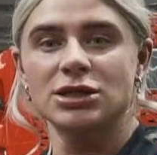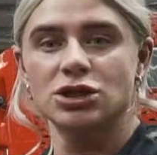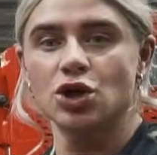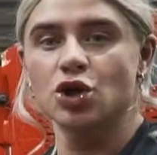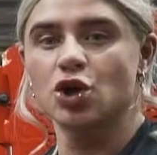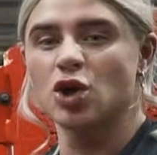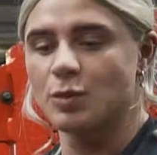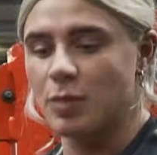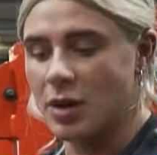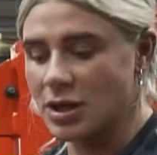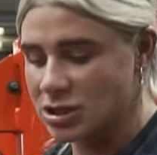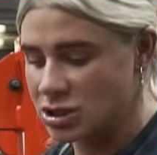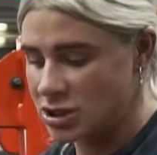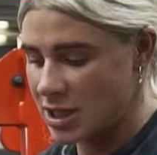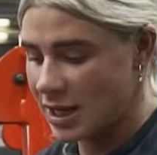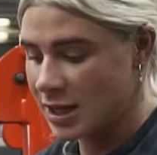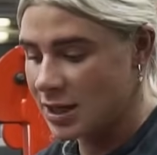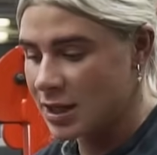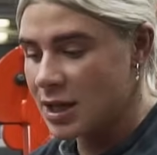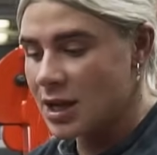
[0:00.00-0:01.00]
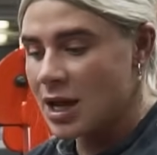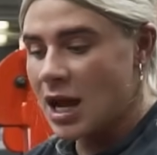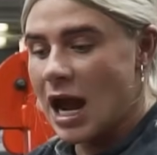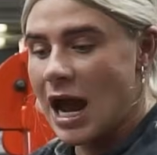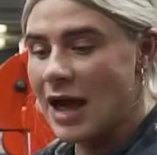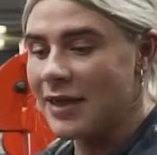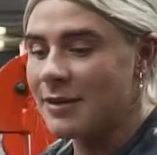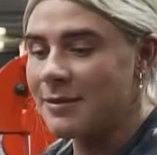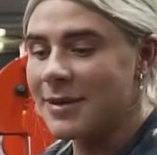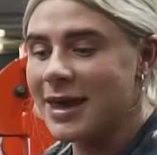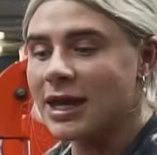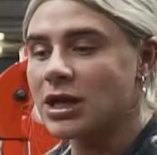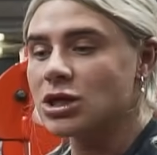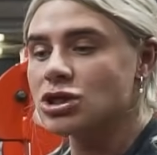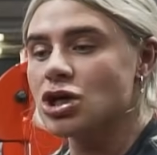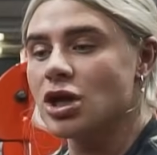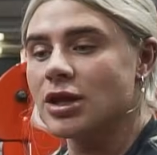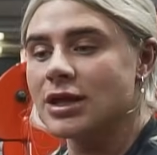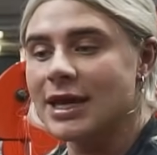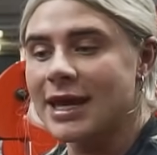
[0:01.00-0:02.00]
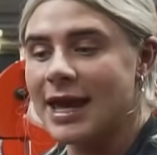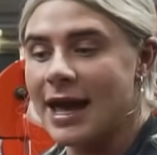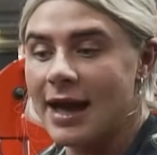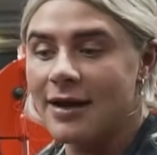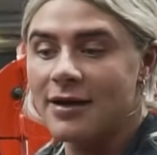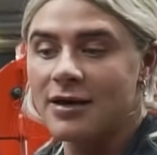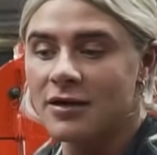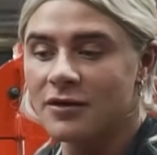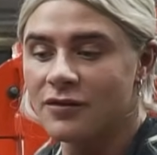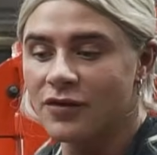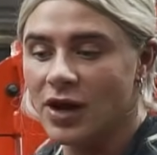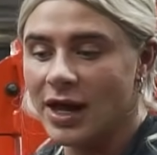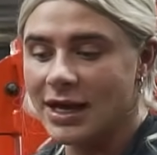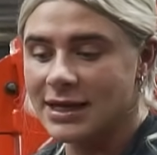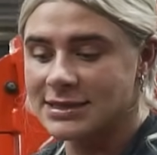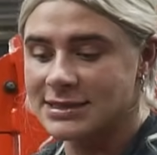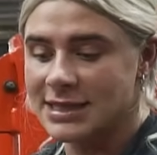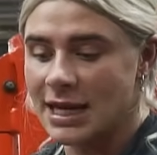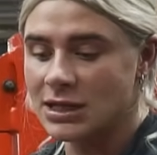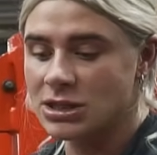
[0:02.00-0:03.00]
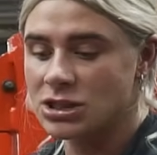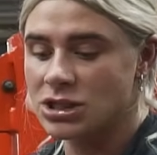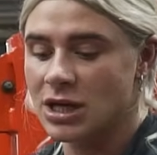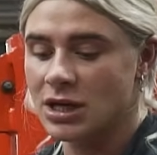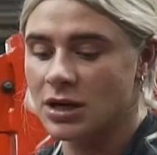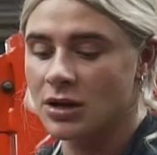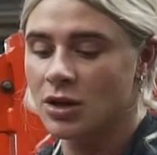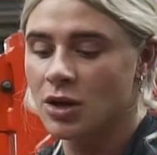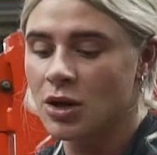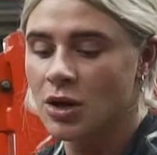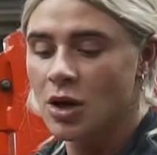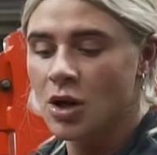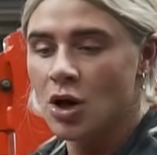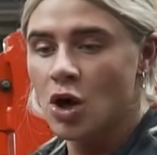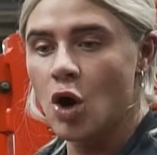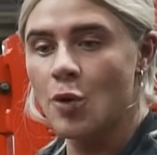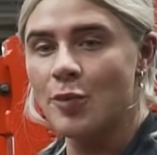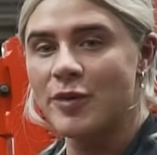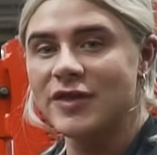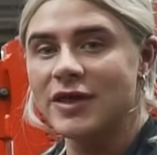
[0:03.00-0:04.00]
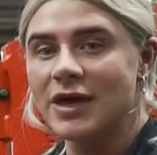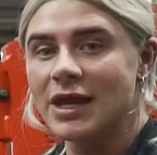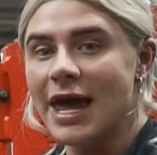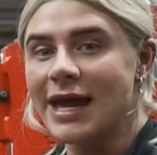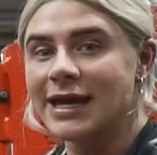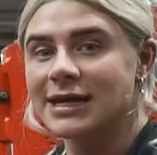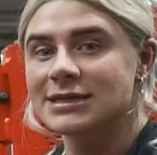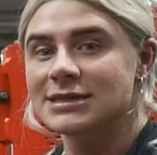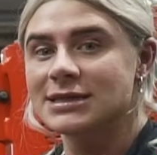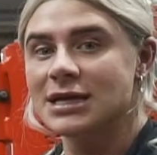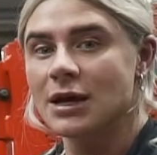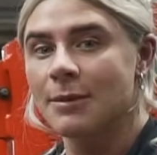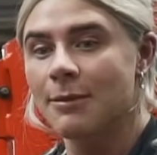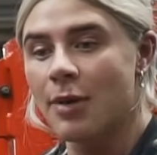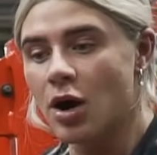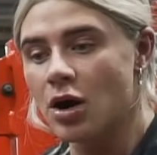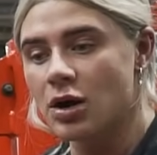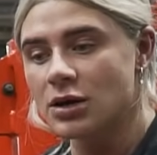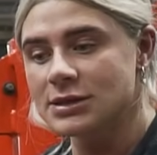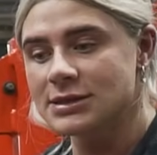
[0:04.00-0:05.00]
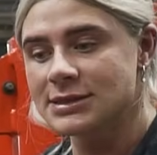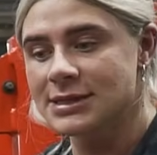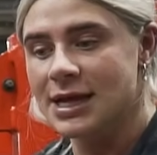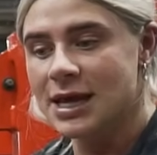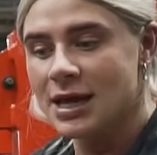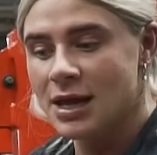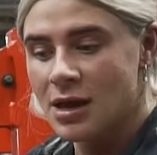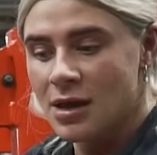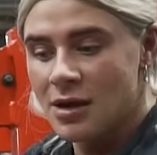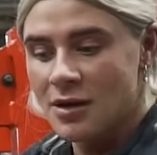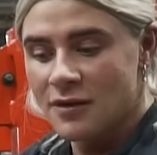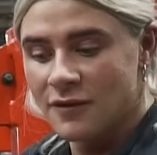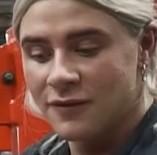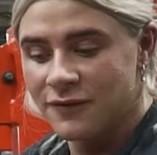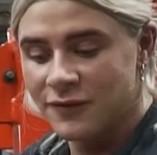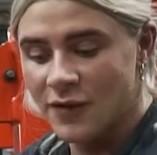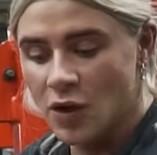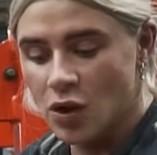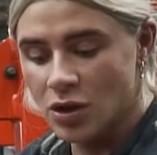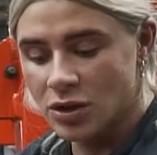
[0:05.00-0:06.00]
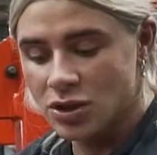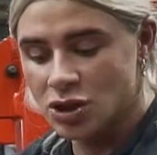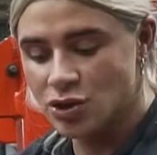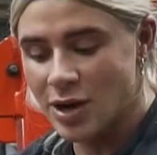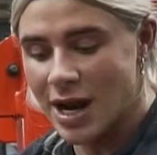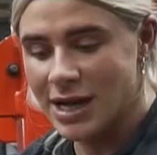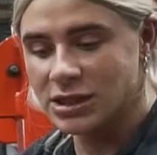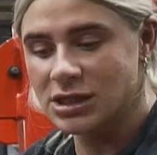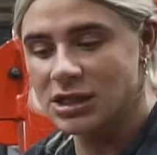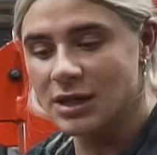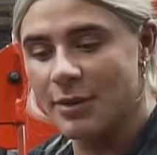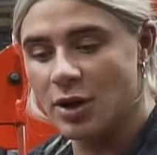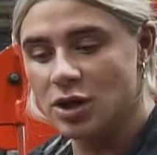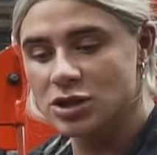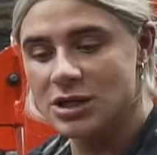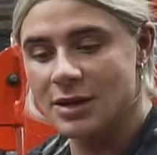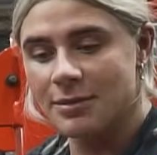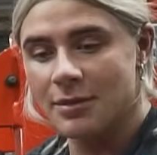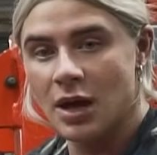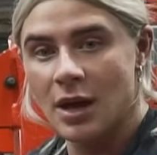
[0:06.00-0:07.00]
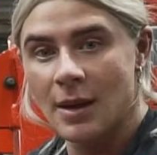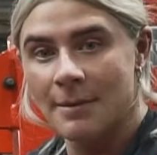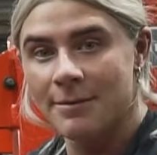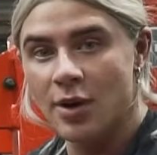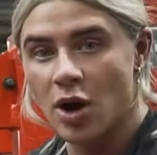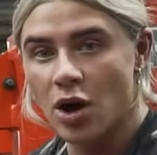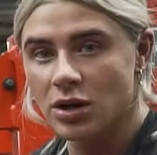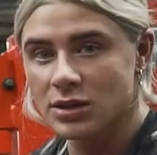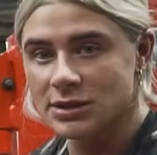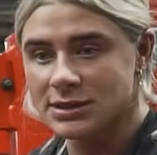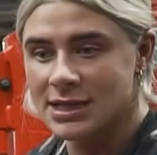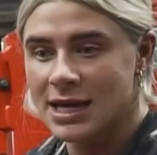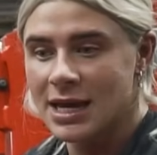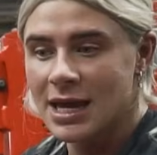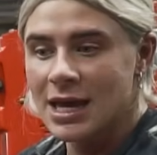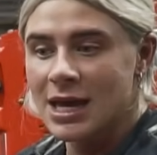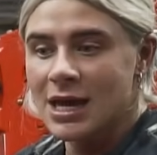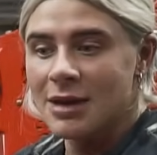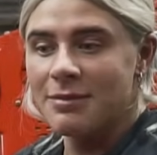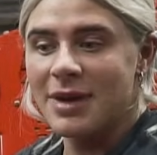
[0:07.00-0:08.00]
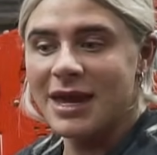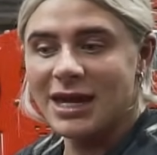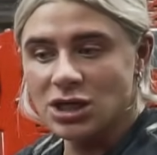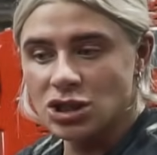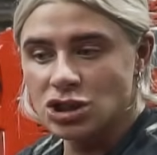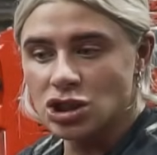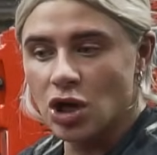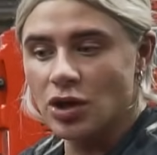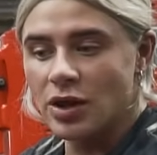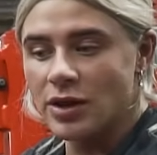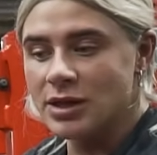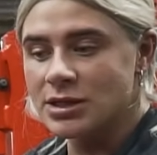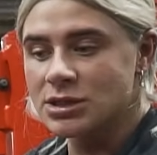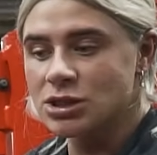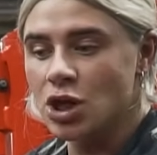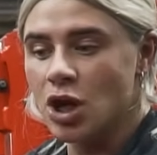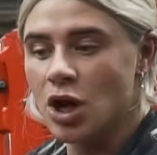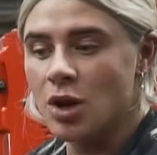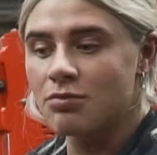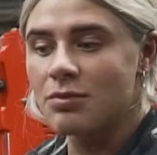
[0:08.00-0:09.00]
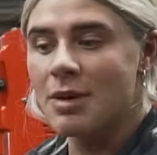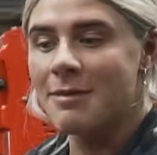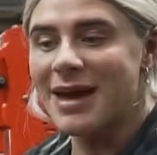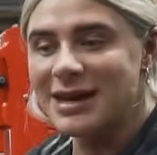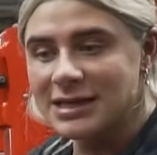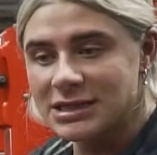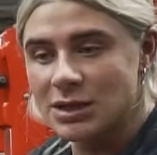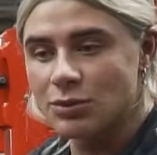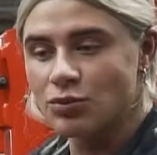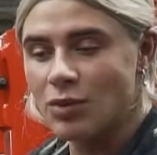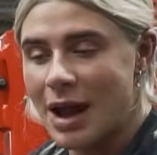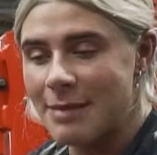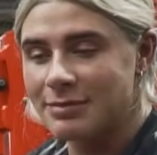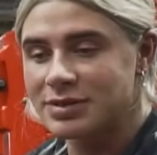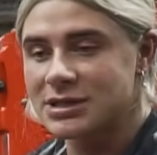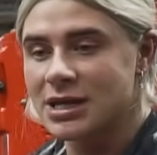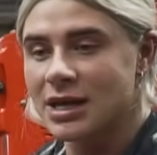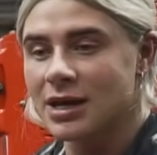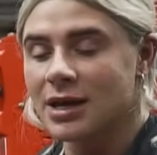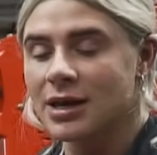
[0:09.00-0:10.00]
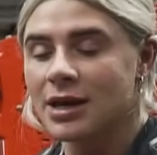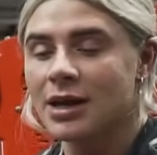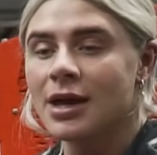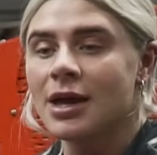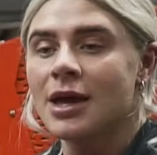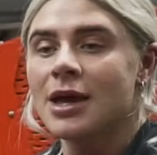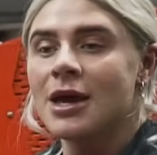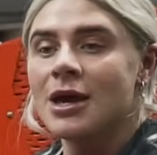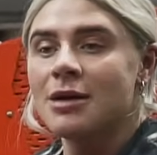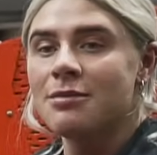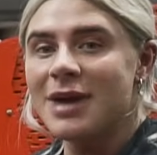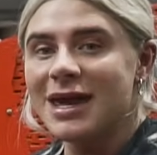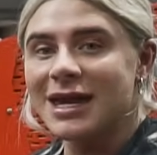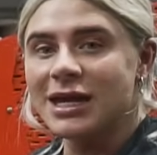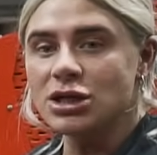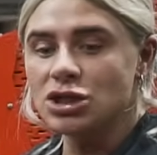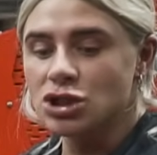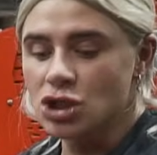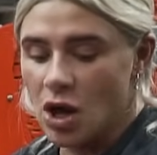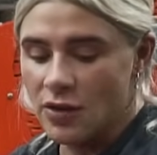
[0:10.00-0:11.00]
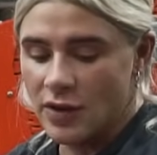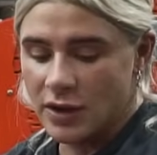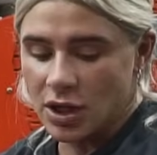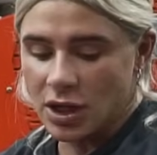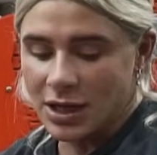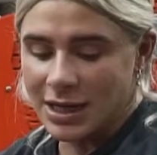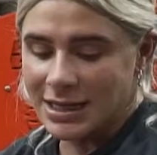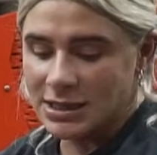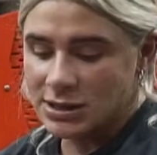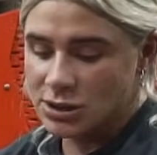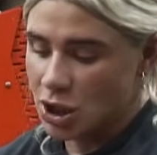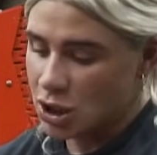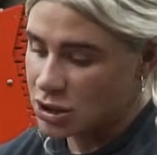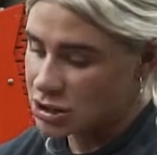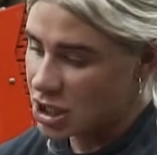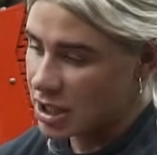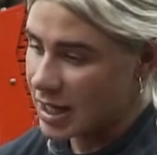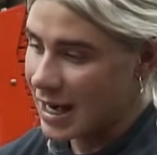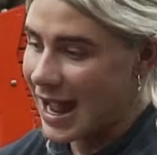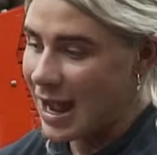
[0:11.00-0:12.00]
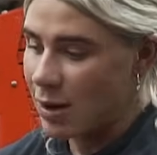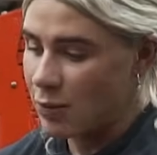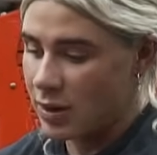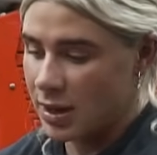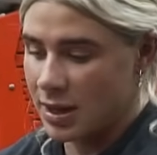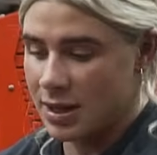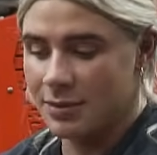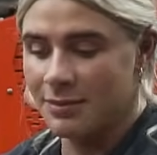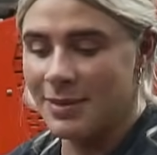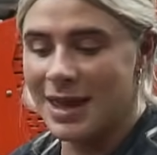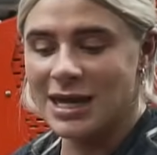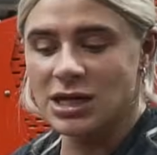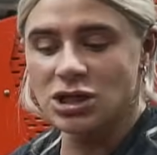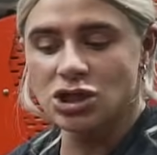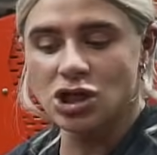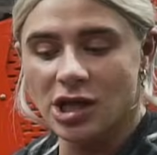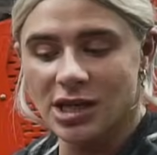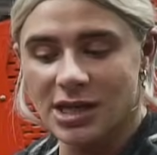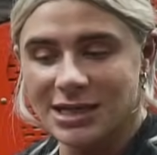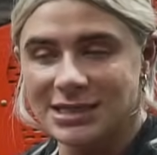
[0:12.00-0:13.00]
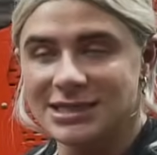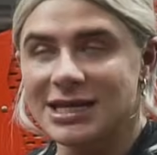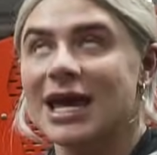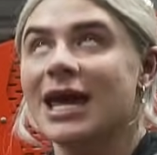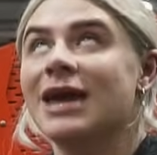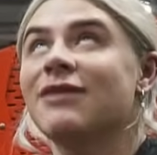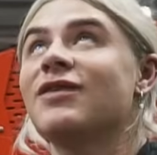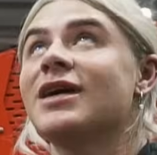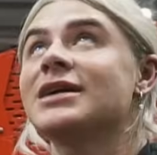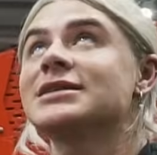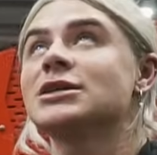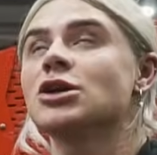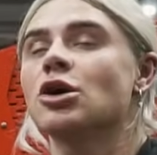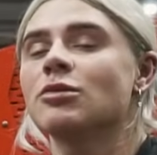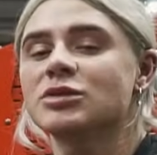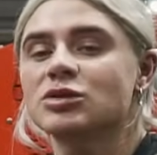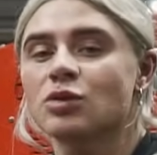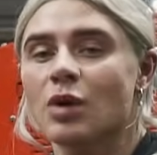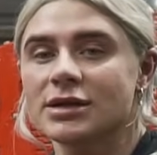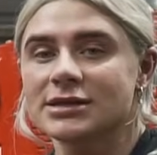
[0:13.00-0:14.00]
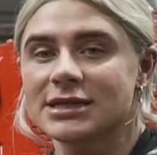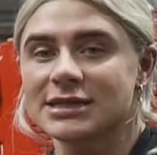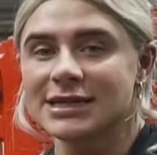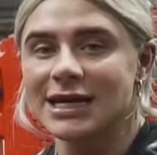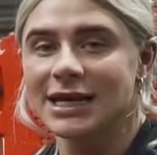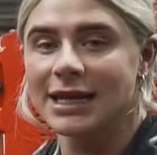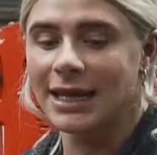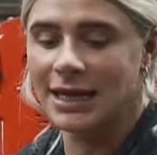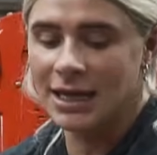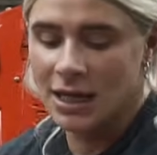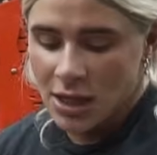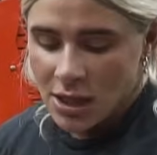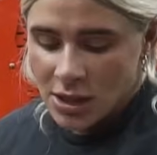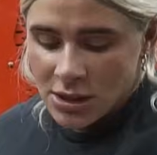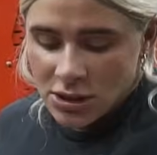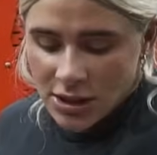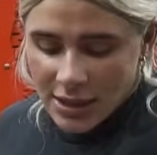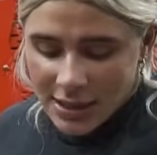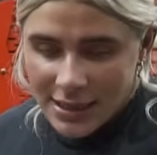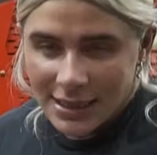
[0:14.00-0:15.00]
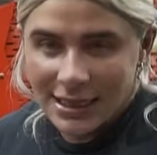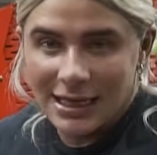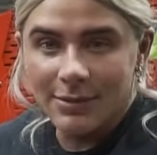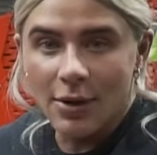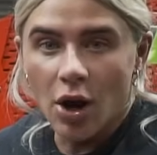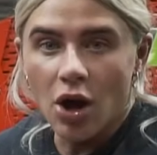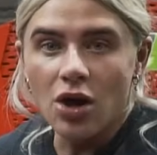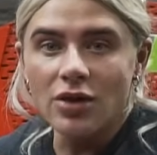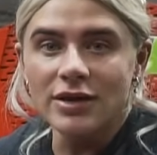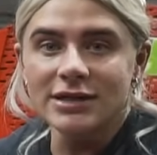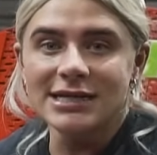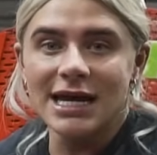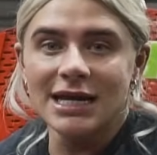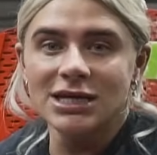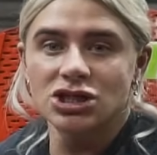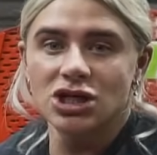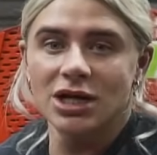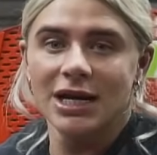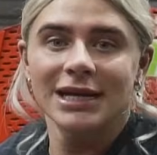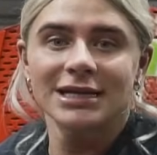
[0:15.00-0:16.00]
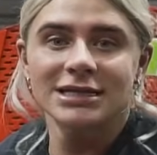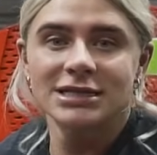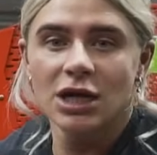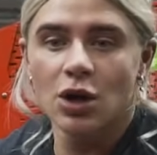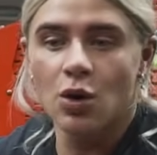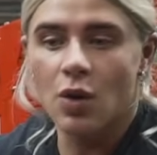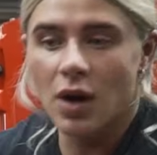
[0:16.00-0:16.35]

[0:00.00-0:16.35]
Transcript: so good posture, and then making sure that you get full extension up with your legs, pause, full stretch at the bottom, pause, making sure that there's no momentum reps, making sure that your knees don't turn out, making that they stay facing up towards the ceiling so you can keep all the tension into your